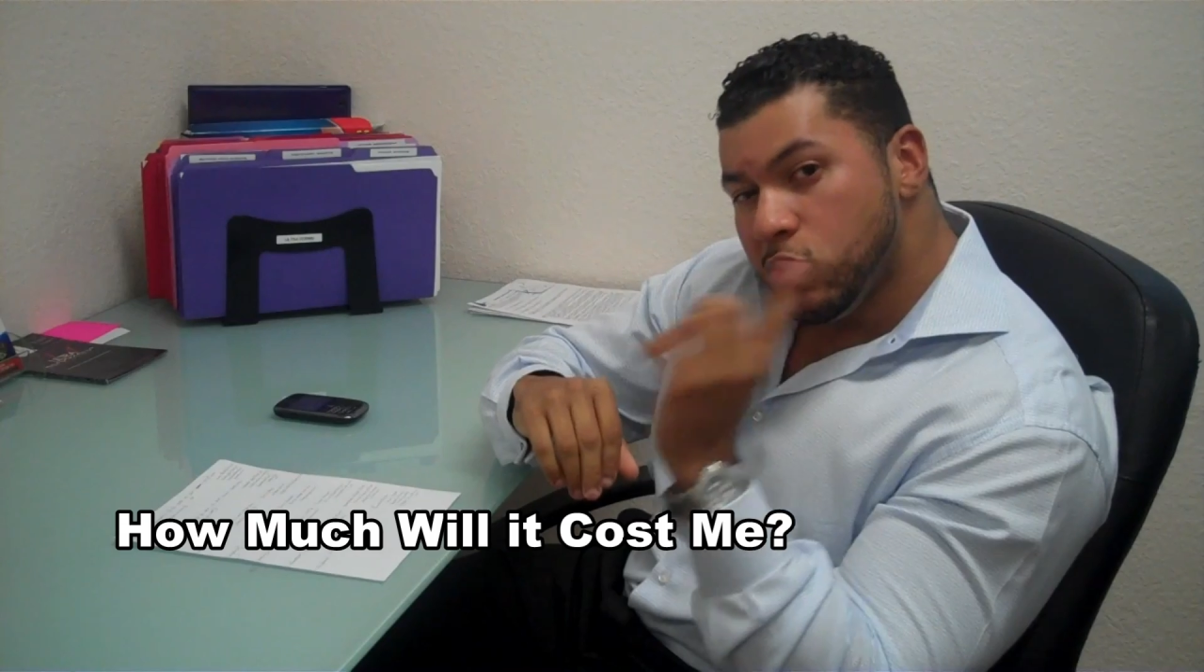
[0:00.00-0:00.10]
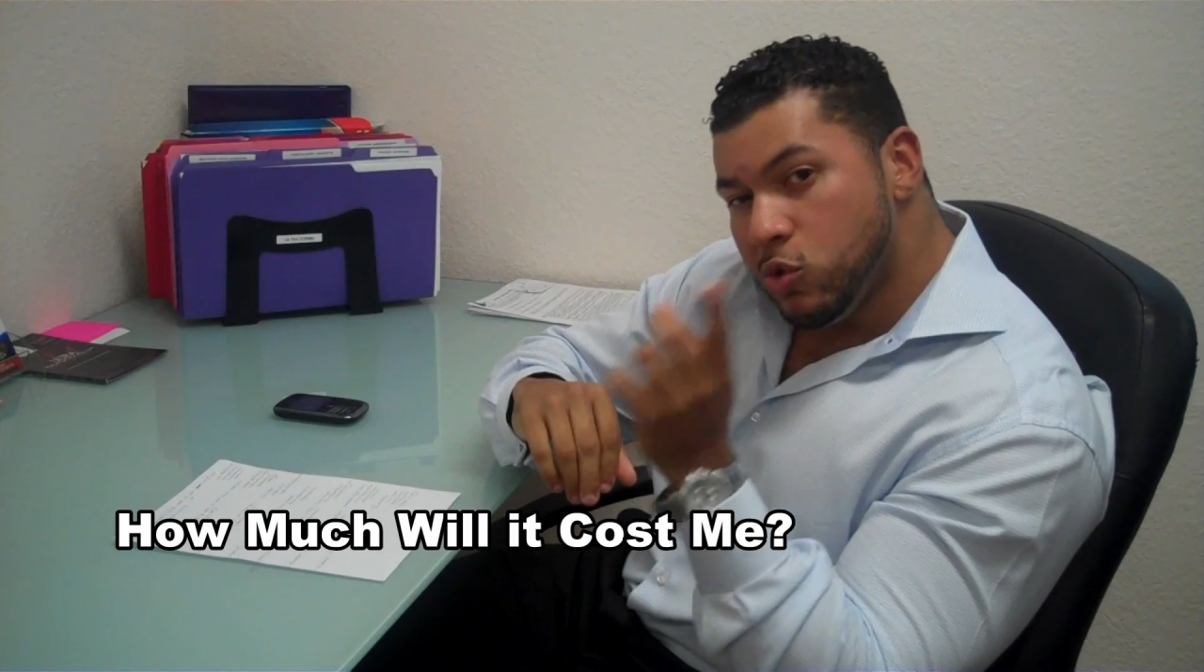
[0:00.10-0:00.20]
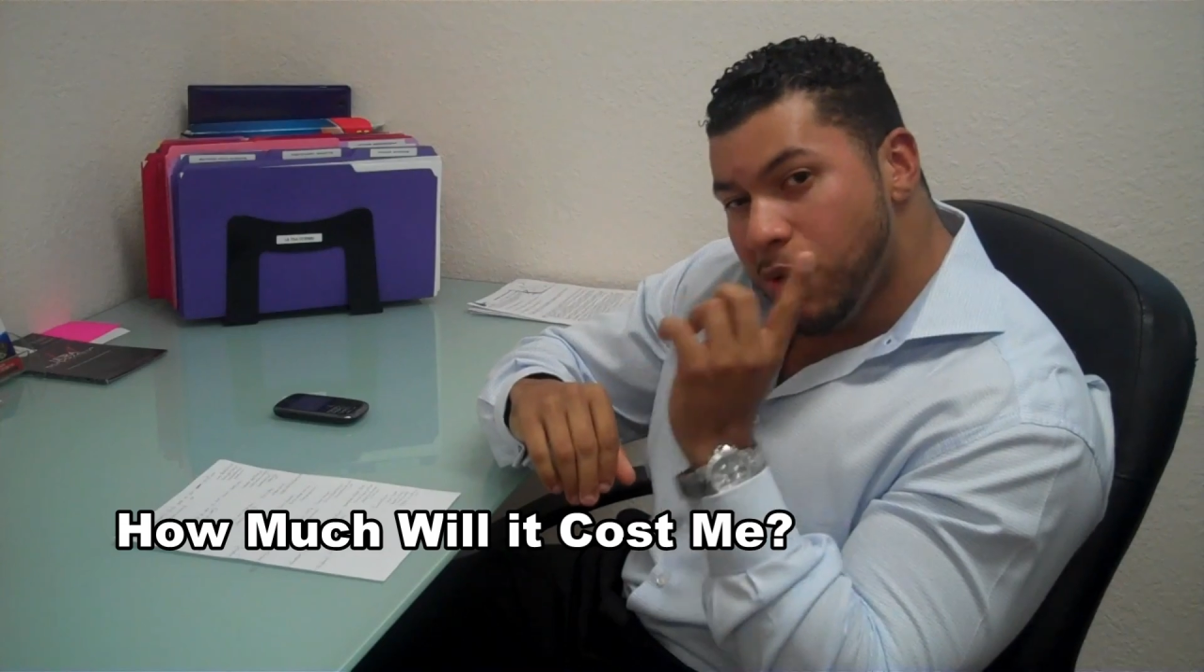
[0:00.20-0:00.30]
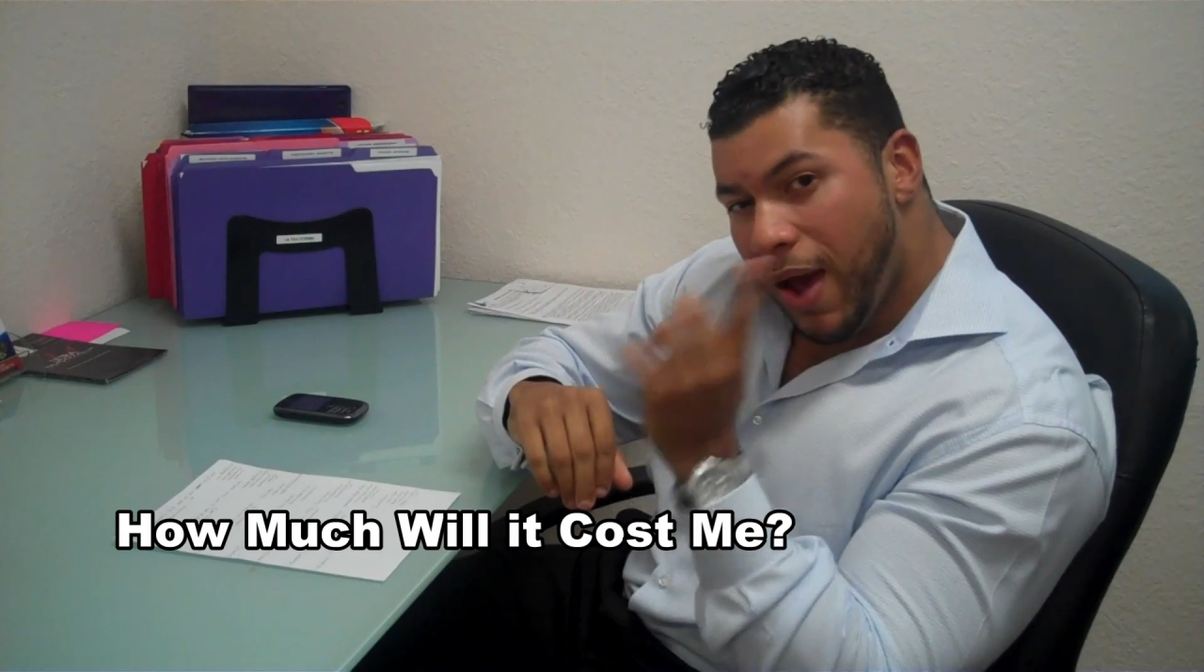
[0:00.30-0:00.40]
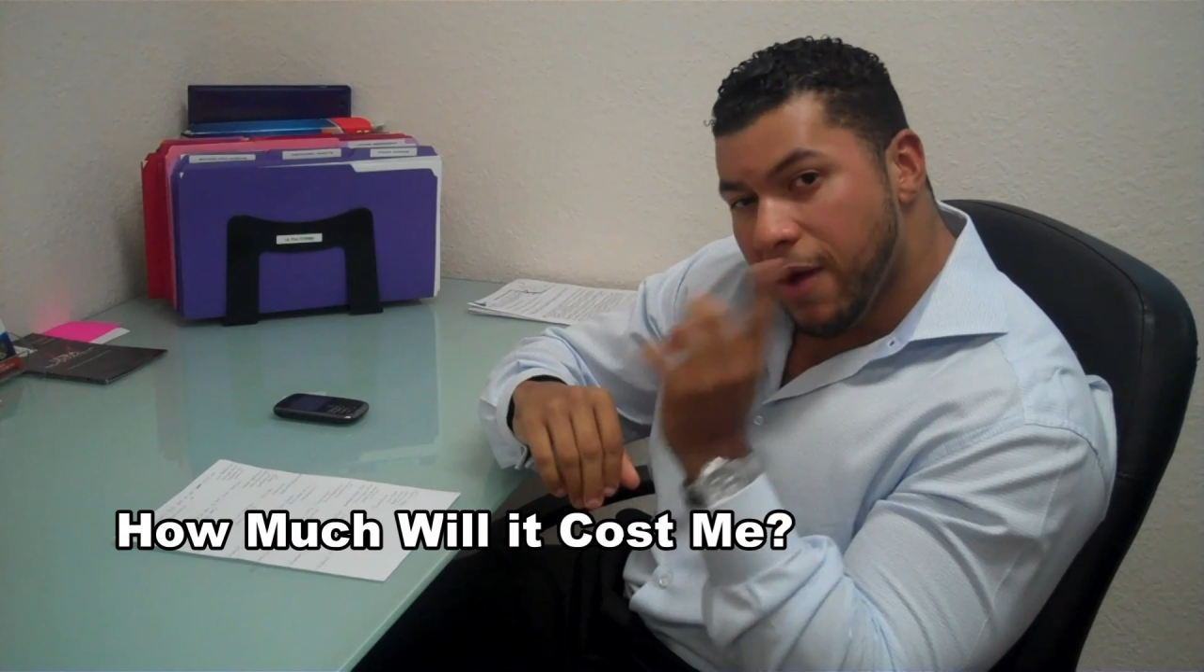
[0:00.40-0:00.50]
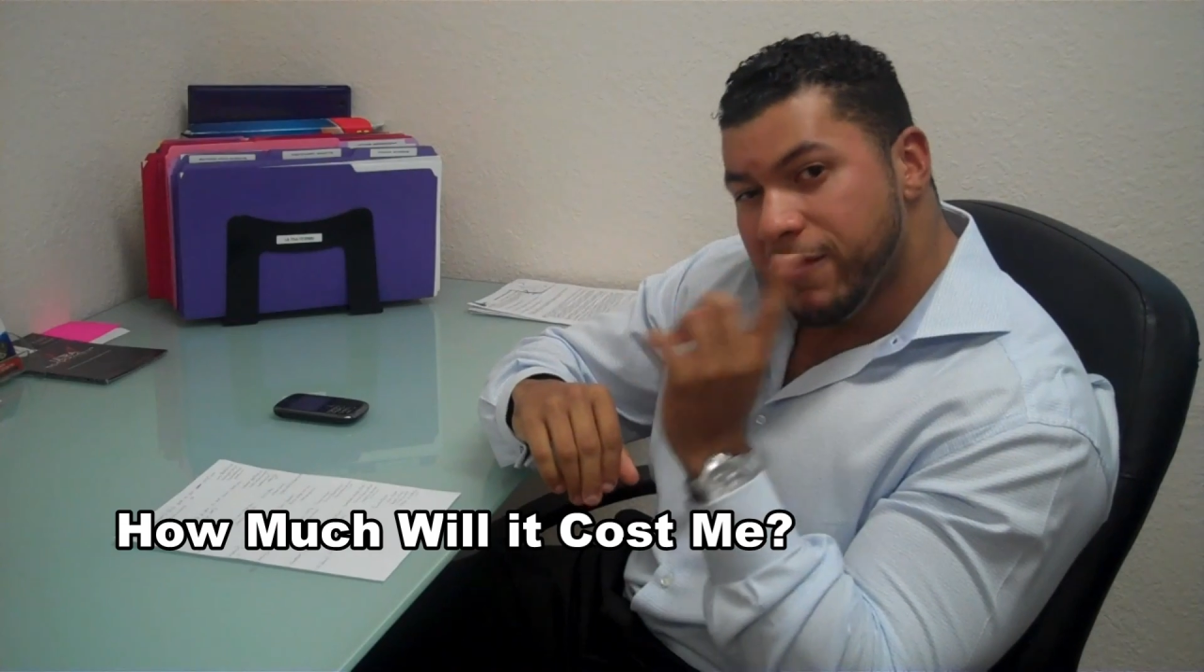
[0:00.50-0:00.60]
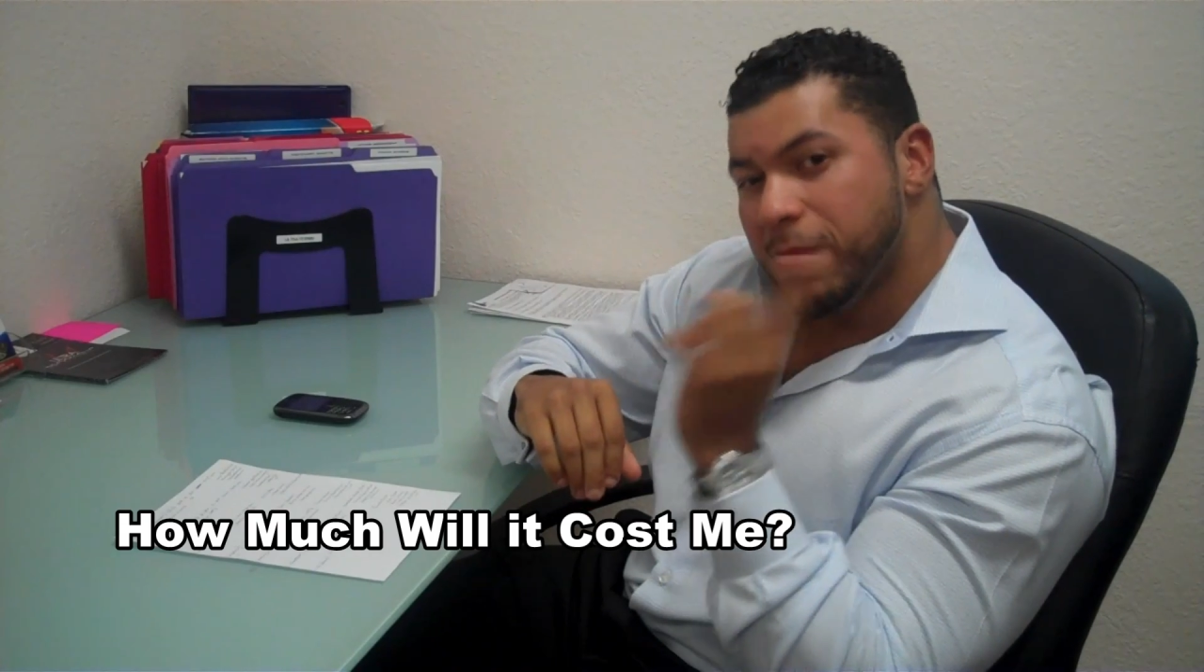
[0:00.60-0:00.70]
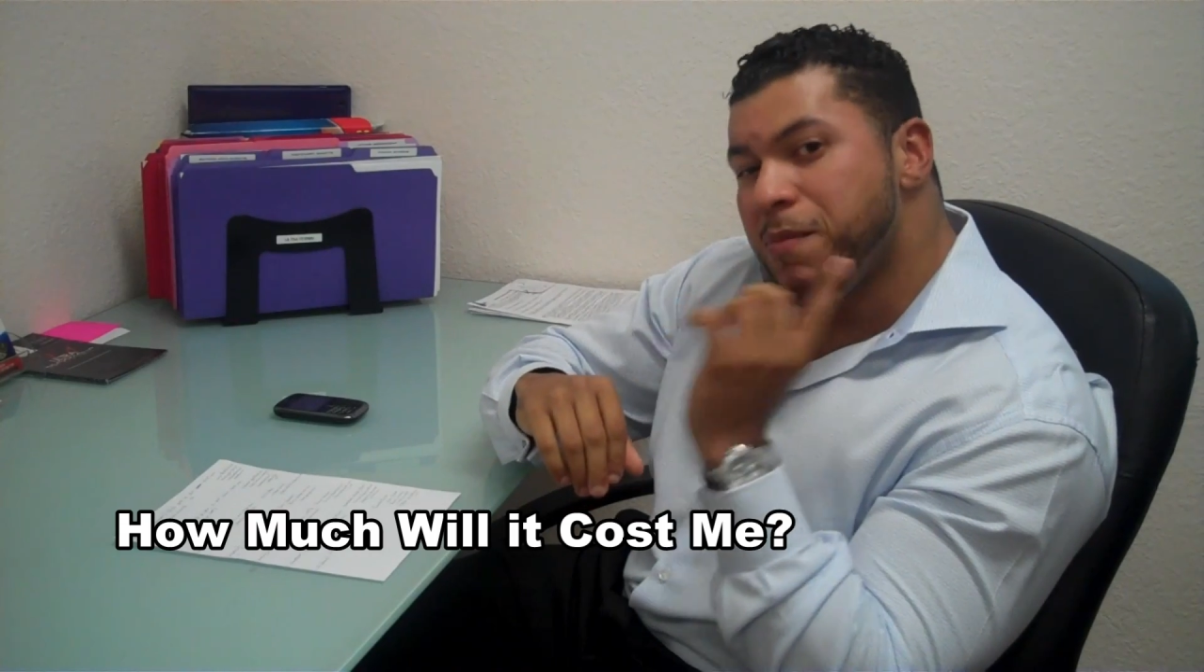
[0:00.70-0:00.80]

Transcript: you have